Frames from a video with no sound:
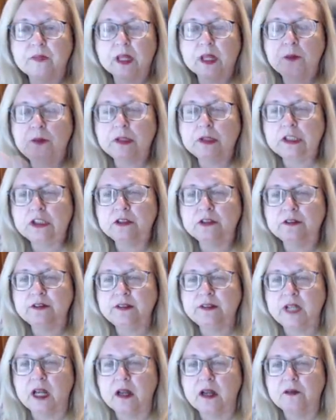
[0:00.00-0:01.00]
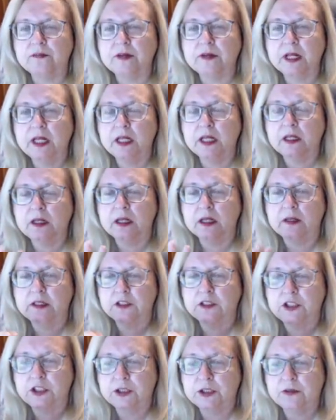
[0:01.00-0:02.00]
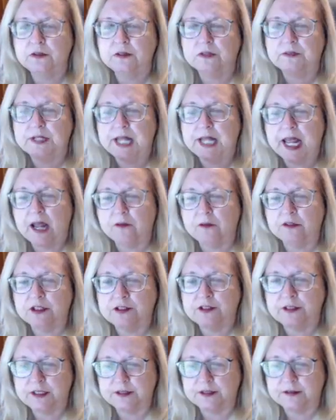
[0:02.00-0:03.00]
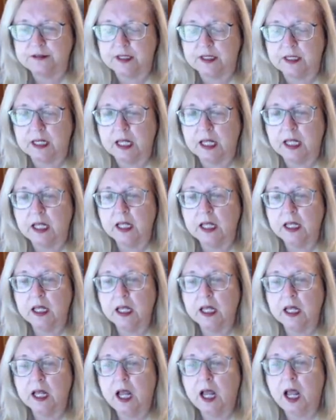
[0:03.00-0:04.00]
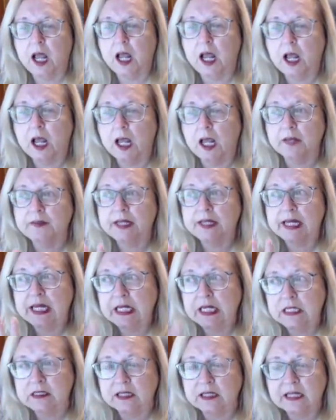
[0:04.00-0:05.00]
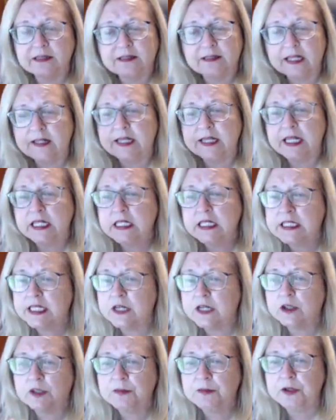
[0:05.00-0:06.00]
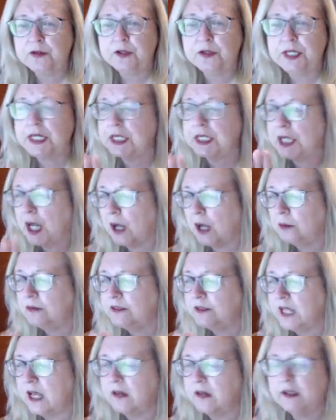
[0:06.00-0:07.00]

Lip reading: Put yourself in the shoes of an average citizen. Let's say the intel community comes out